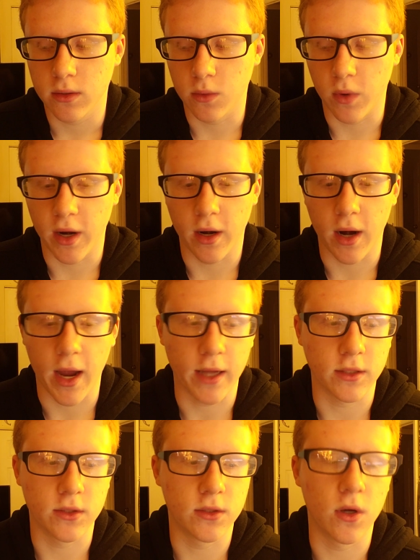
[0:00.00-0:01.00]
to where
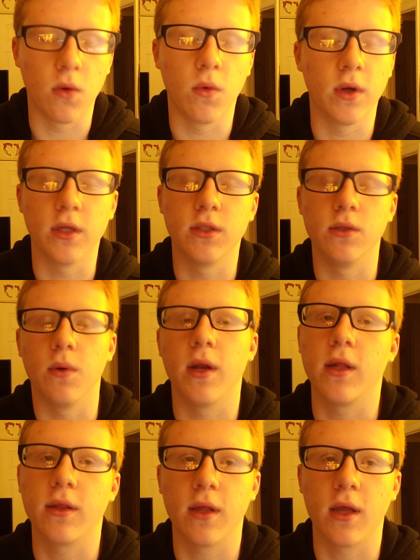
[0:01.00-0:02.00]
I don't want to do
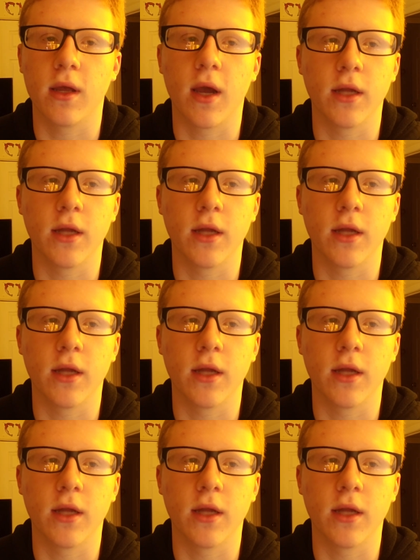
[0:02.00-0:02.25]
anything.